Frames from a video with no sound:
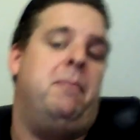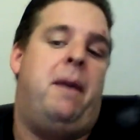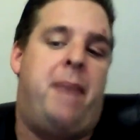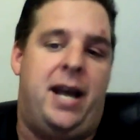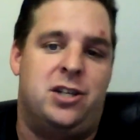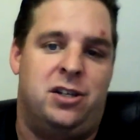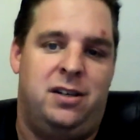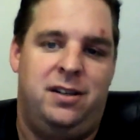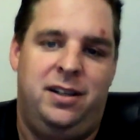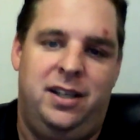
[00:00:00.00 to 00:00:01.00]
my passion.
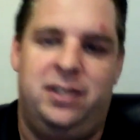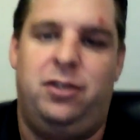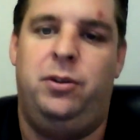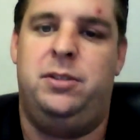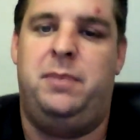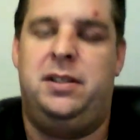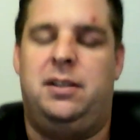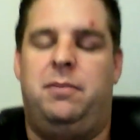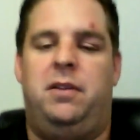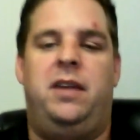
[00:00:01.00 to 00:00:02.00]
It's always been
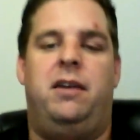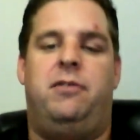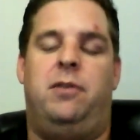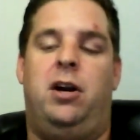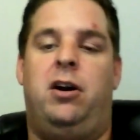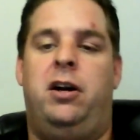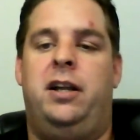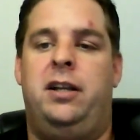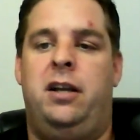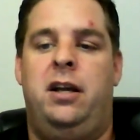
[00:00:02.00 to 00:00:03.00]
something there for my heart.
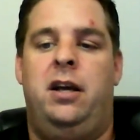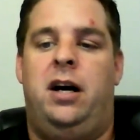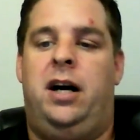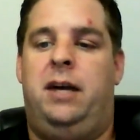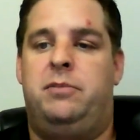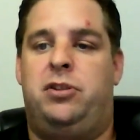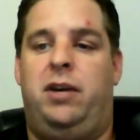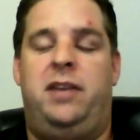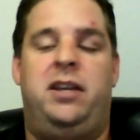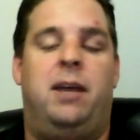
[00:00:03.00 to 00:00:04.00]
And so I
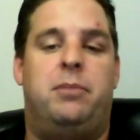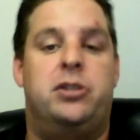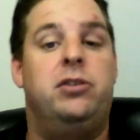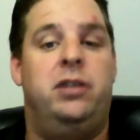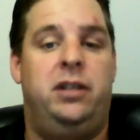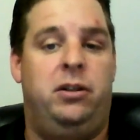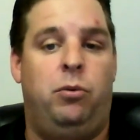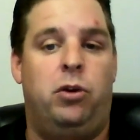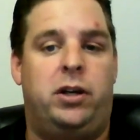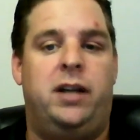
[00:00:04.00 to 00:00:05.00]
had the opportunity to
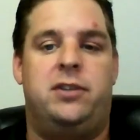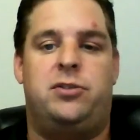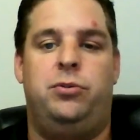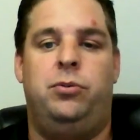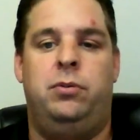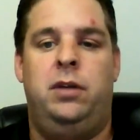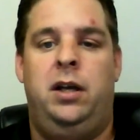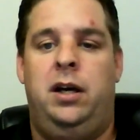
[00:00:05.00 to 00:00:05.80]
work at a school.